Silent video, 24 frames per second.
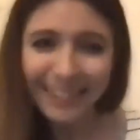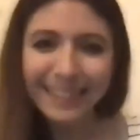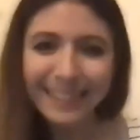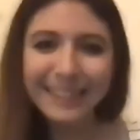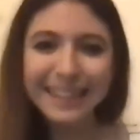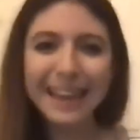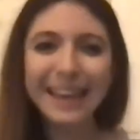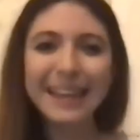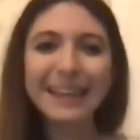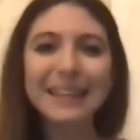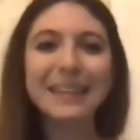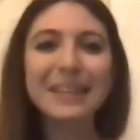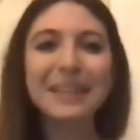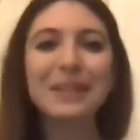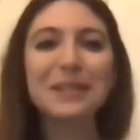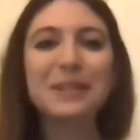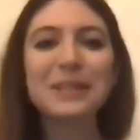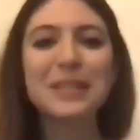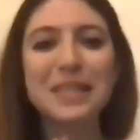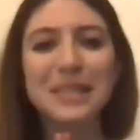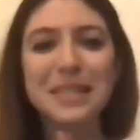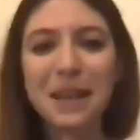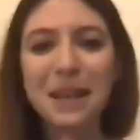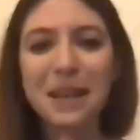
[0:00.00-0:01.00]
Thank you
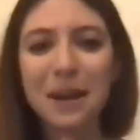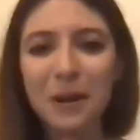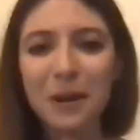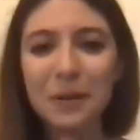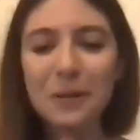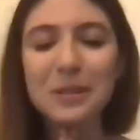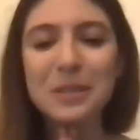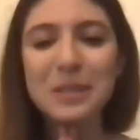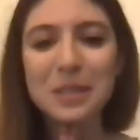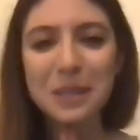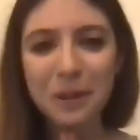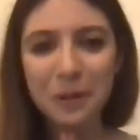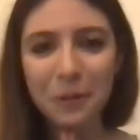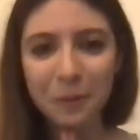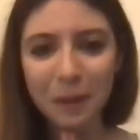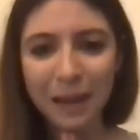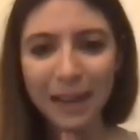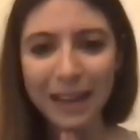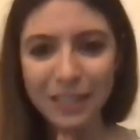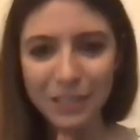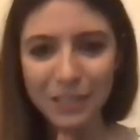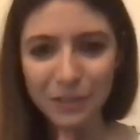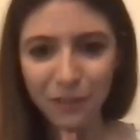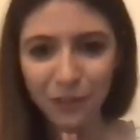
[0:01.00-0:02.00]
so
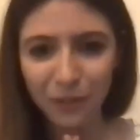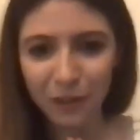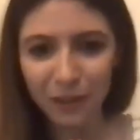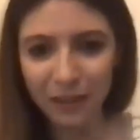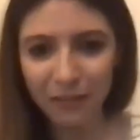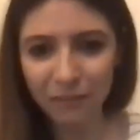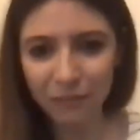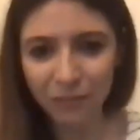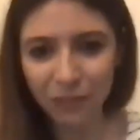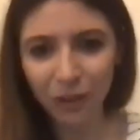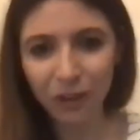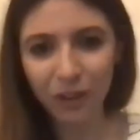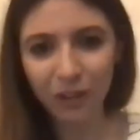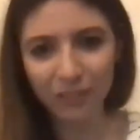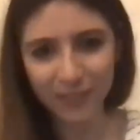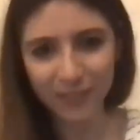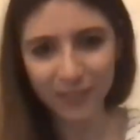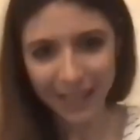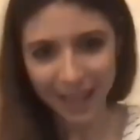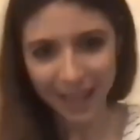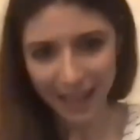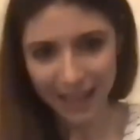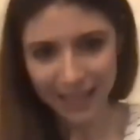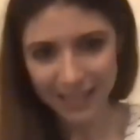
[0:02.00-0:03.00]
much for
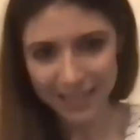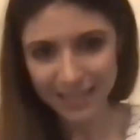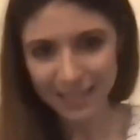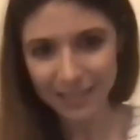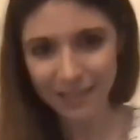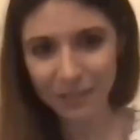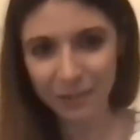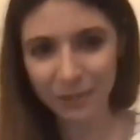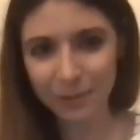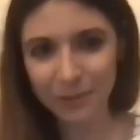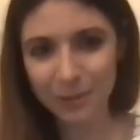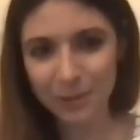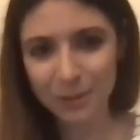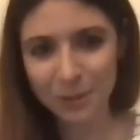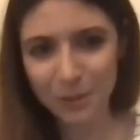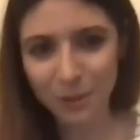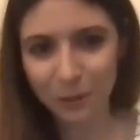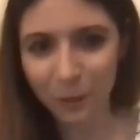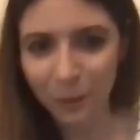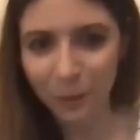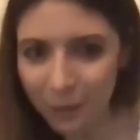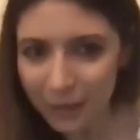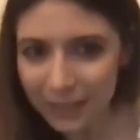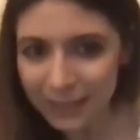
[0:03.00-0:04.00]
involving us in your
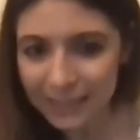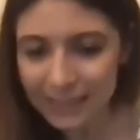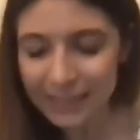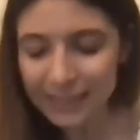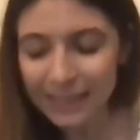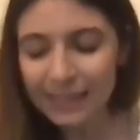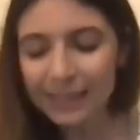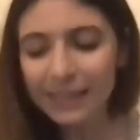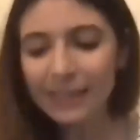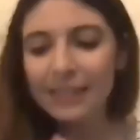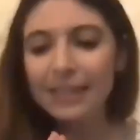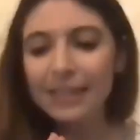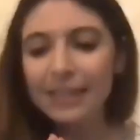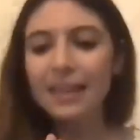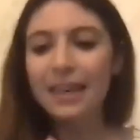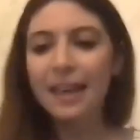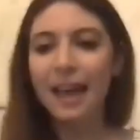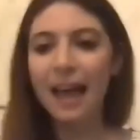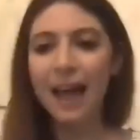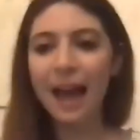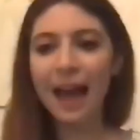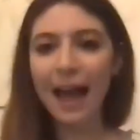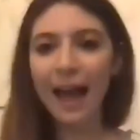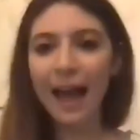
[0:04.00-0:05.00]
stories.
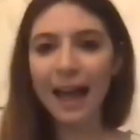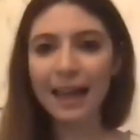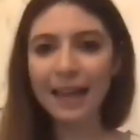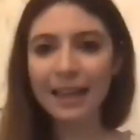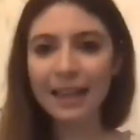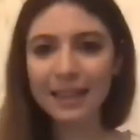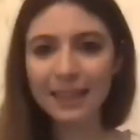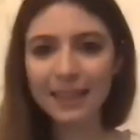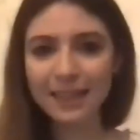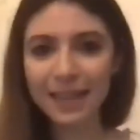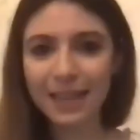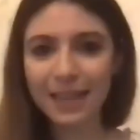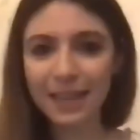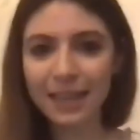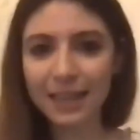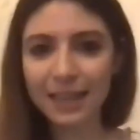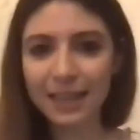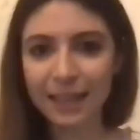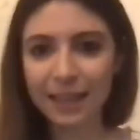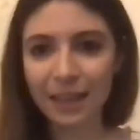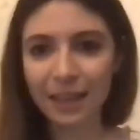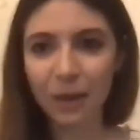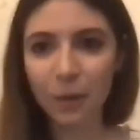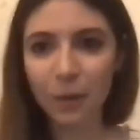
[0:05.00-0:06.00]
I
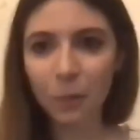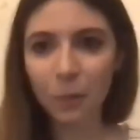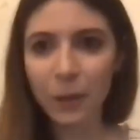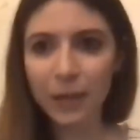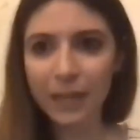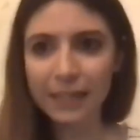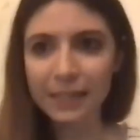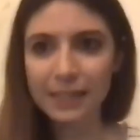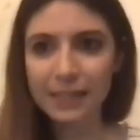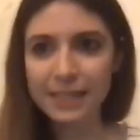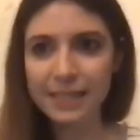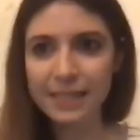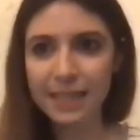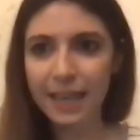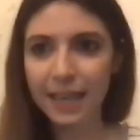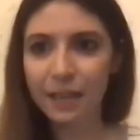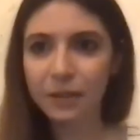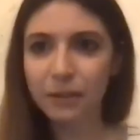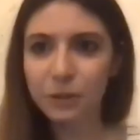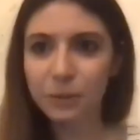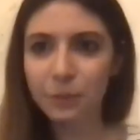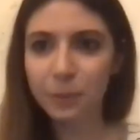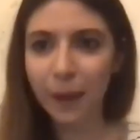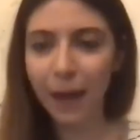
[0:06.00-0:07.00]
think we can say
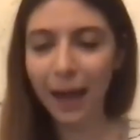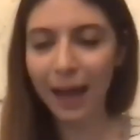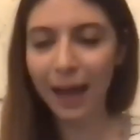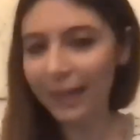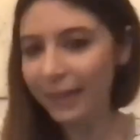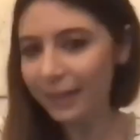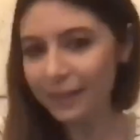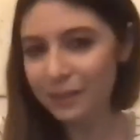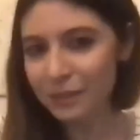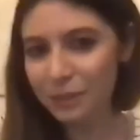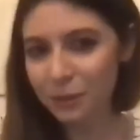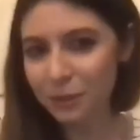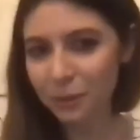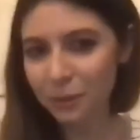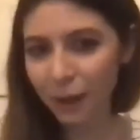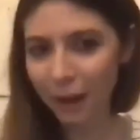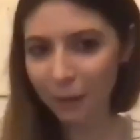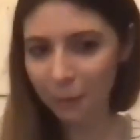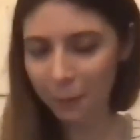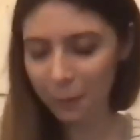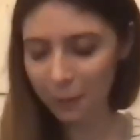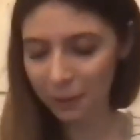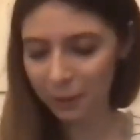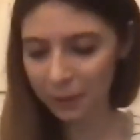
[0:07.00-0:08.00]
goodbye to
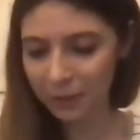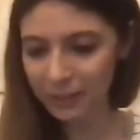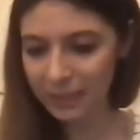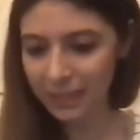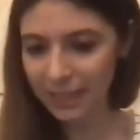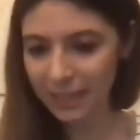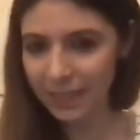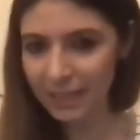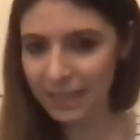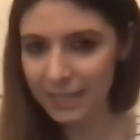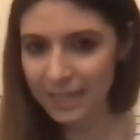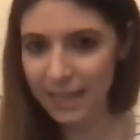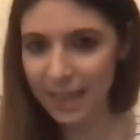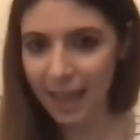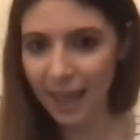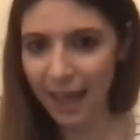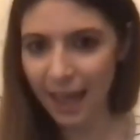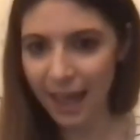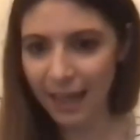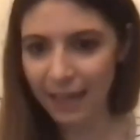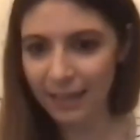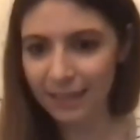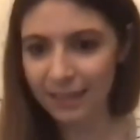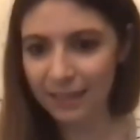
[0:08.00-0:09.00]
our audience
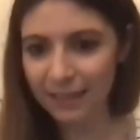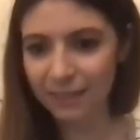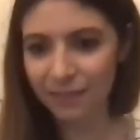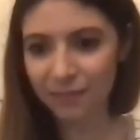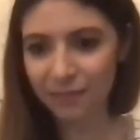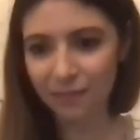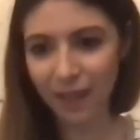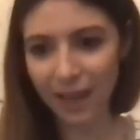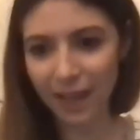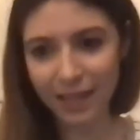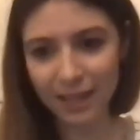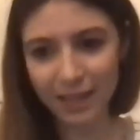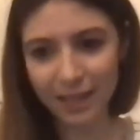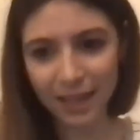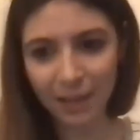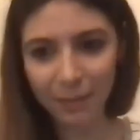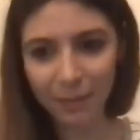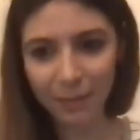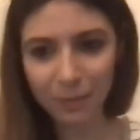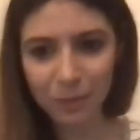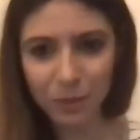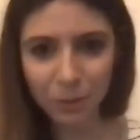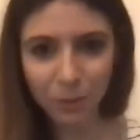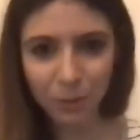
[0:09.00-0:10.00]
and invite
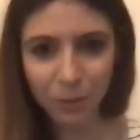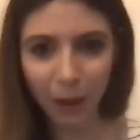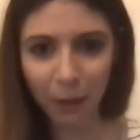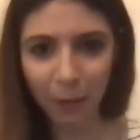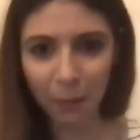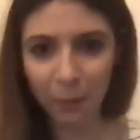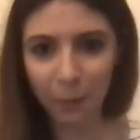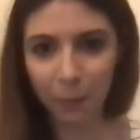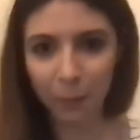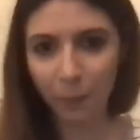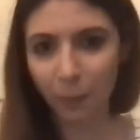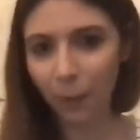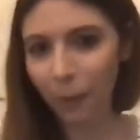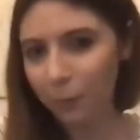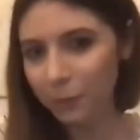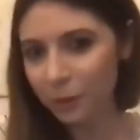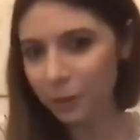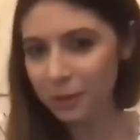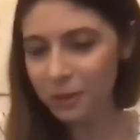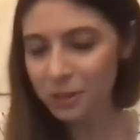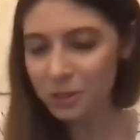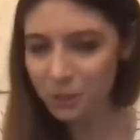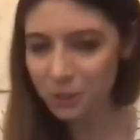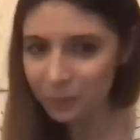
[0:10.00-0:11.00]
them to our
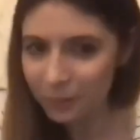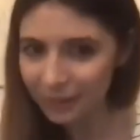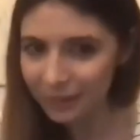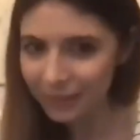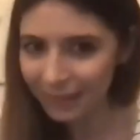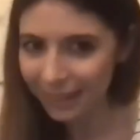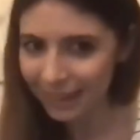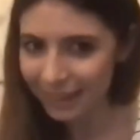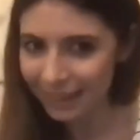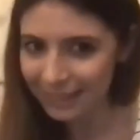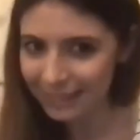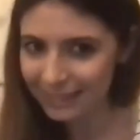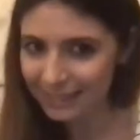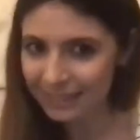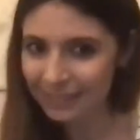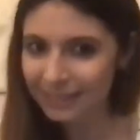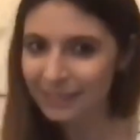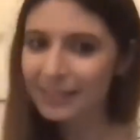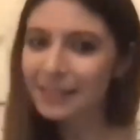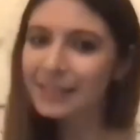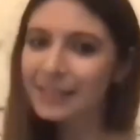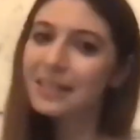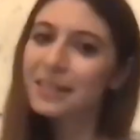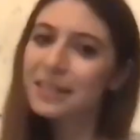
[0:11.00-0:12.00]
Romeo and Juliet.
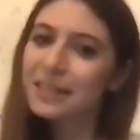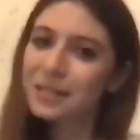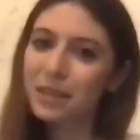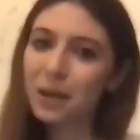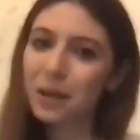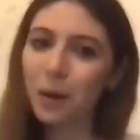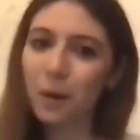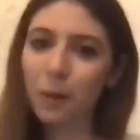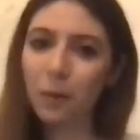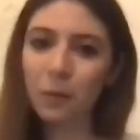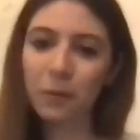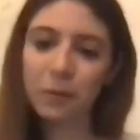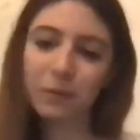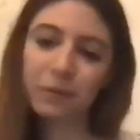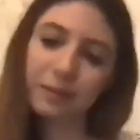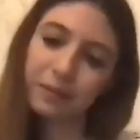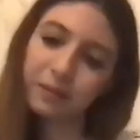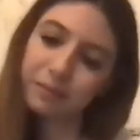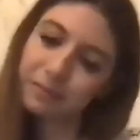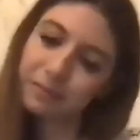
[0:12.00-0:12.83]
So